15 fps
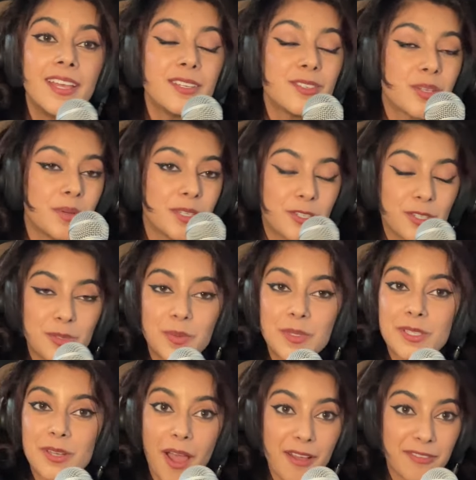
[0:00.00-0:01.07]
so it just
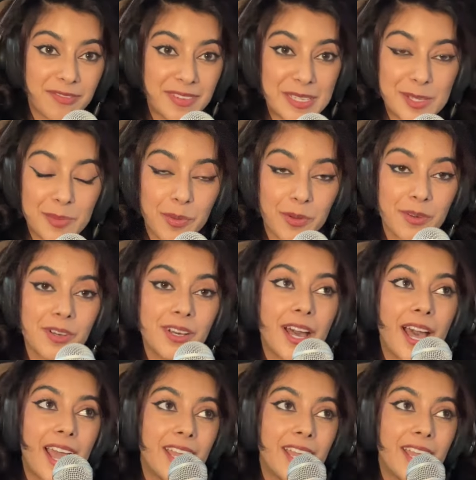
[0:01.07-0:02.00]
was not feasible.